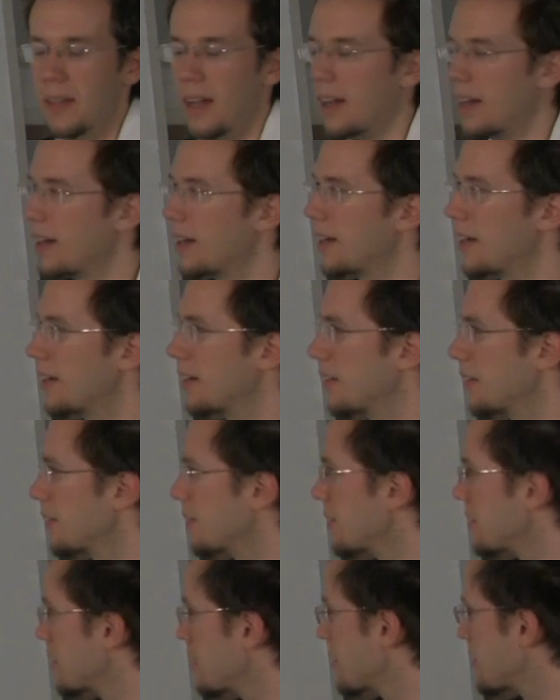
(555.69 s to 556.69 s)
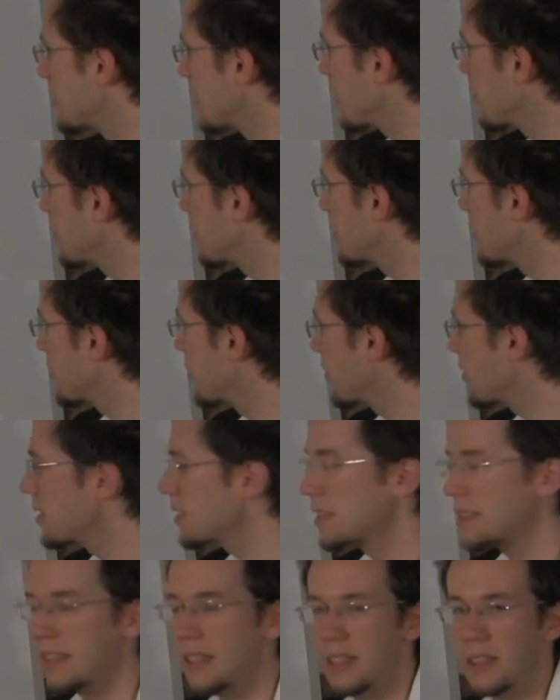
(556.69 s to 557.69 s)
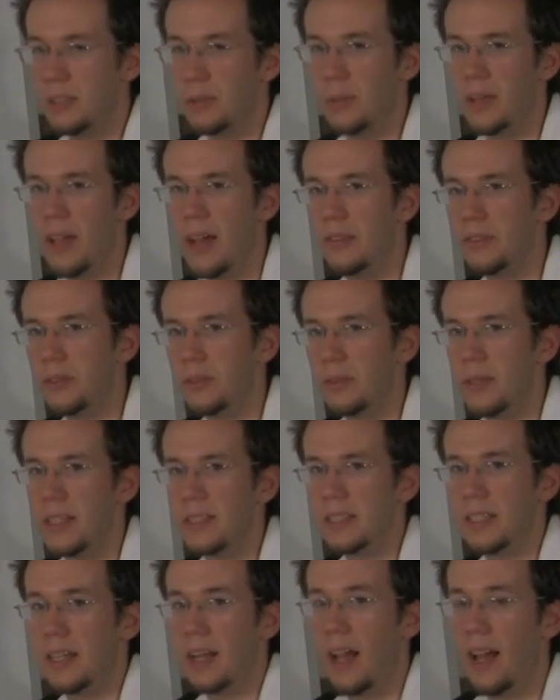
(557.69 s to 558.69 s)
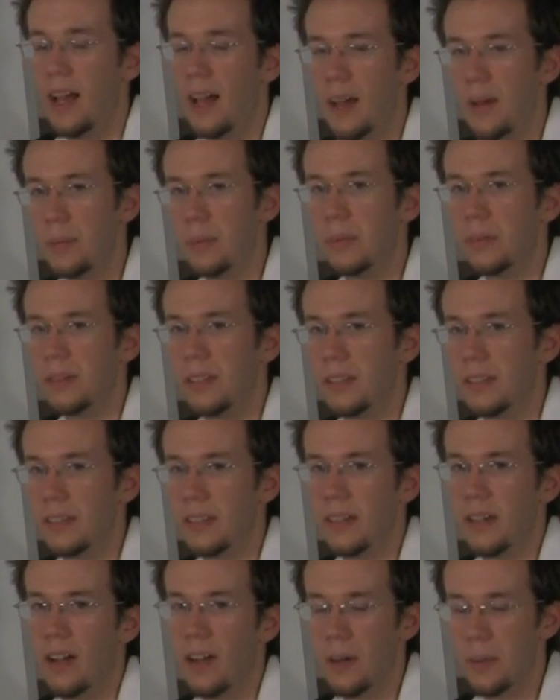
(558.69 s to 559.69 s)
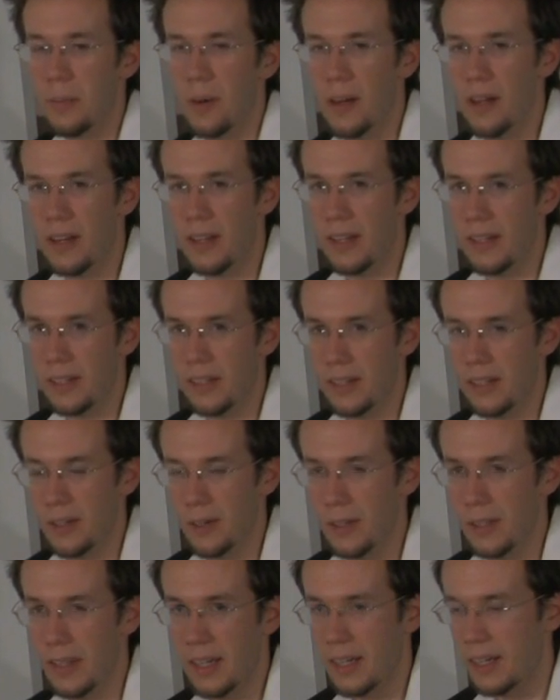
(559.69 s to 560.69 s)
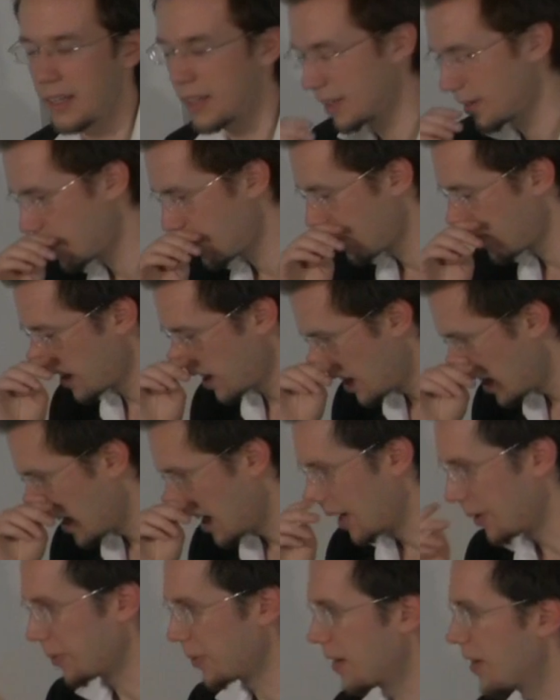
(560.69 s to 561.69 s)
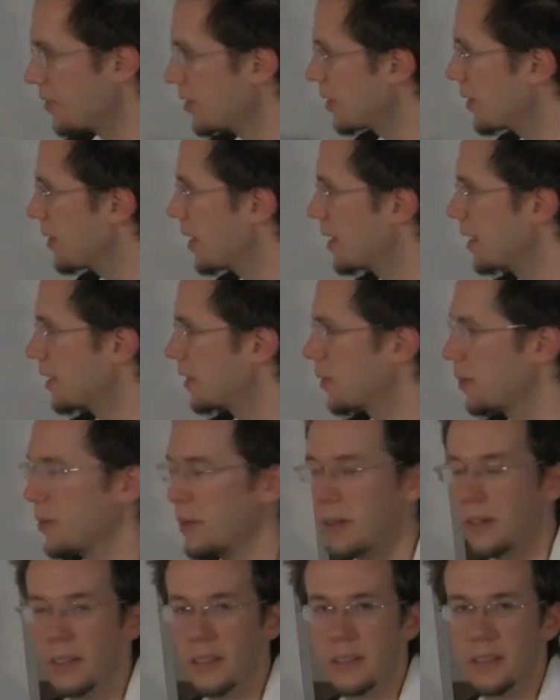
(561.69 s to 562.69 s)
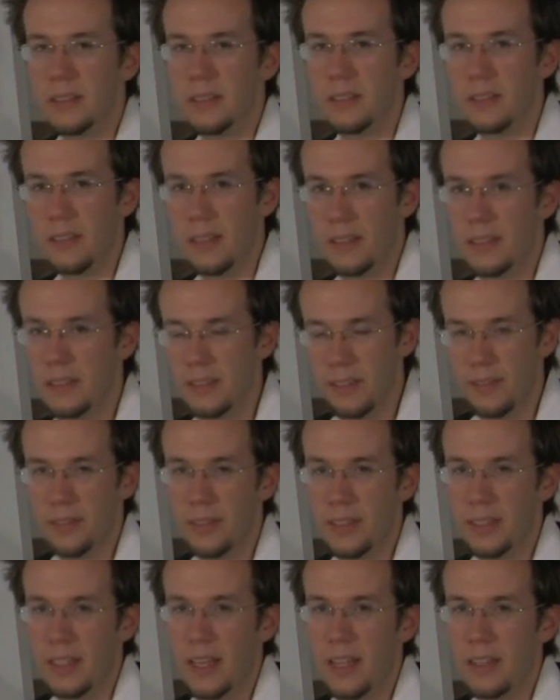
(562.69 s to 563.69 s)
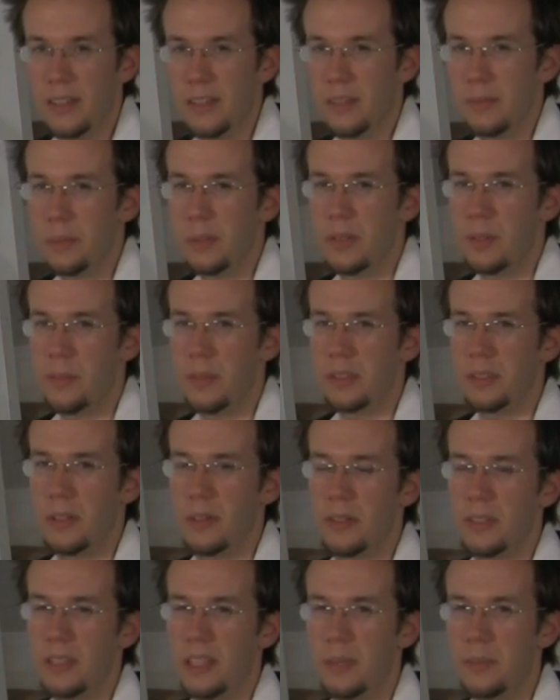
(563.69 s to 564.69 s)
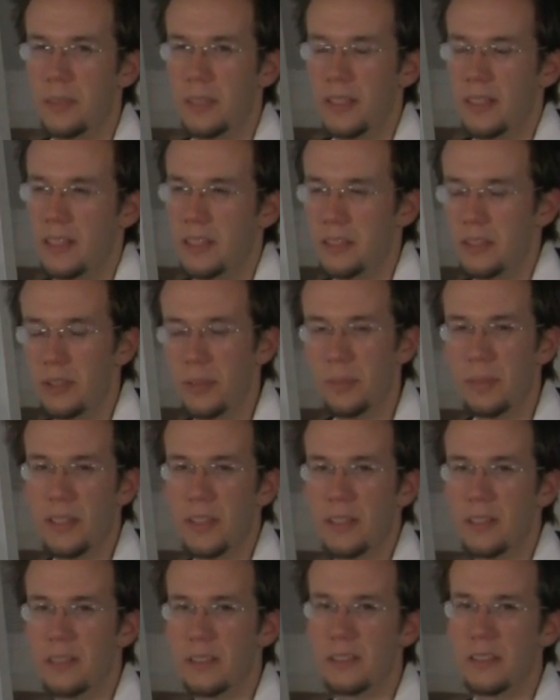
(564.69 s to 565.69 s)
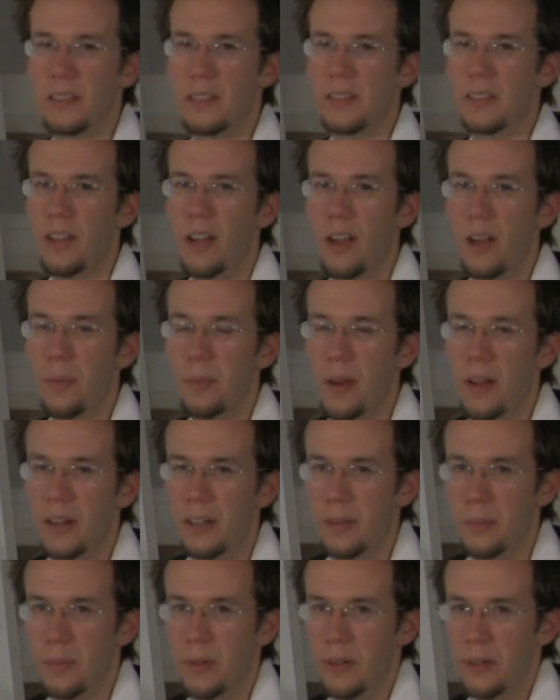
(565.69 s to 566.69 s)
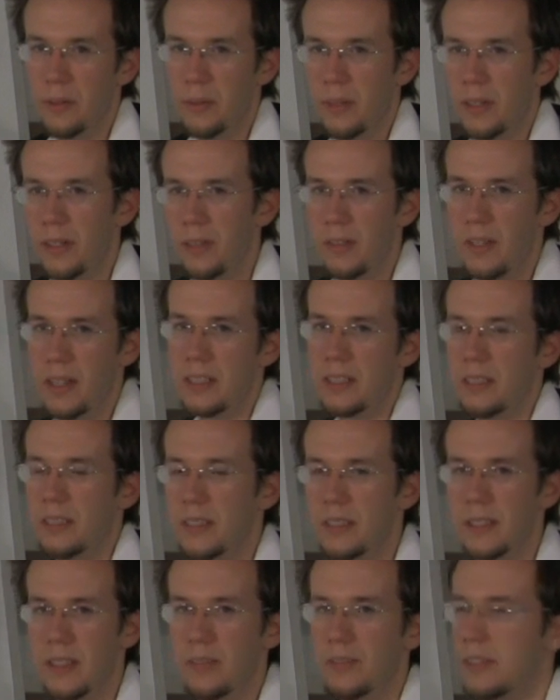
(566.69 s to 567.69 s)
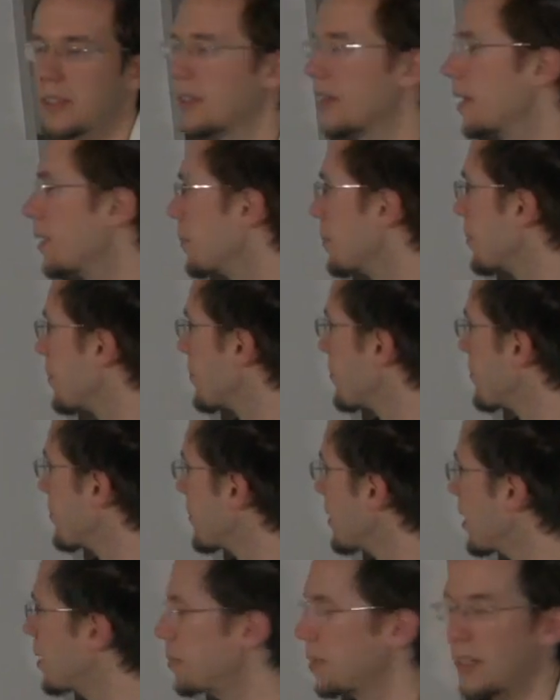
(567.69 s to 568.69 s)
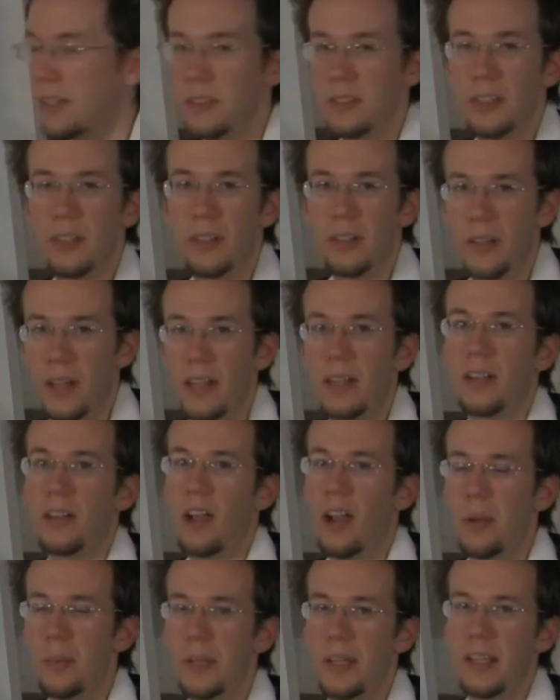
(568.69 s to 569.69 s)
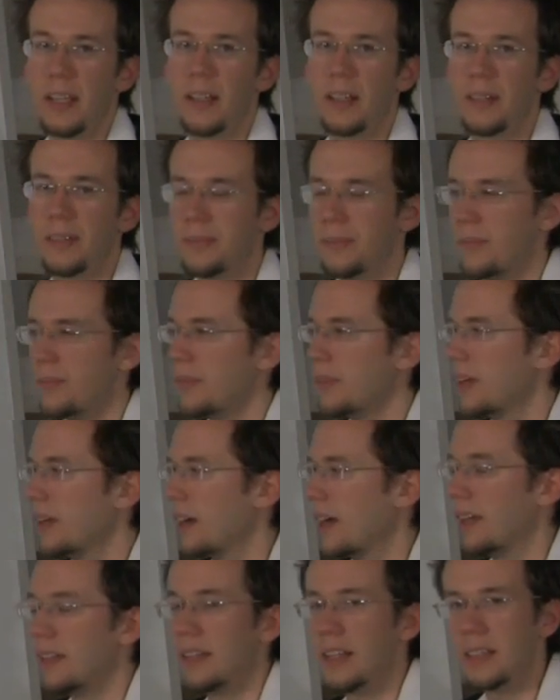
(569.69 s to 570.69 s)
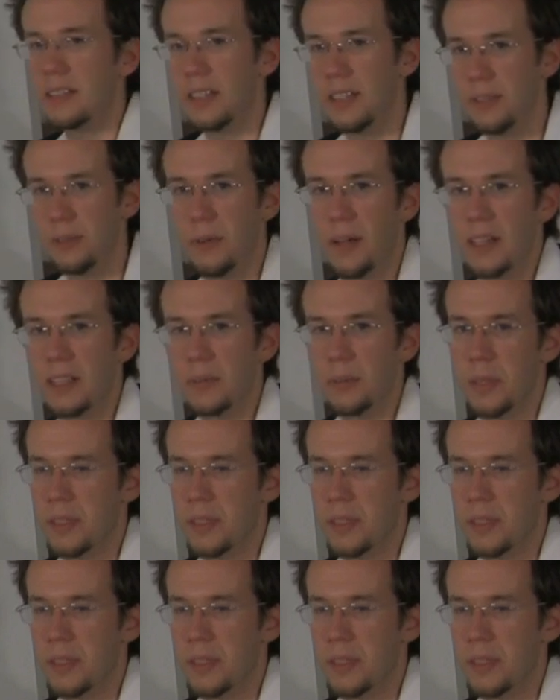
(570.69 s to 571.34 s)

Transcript: The 7th note is C, so we have to raise it up in the harmonic, okay? And whenever you're writing chords and stuff like that, they're pretty much always going to be assumed that it's in the harmonic mode where you're raising the 7th up because you're creating harmony, unless otherwise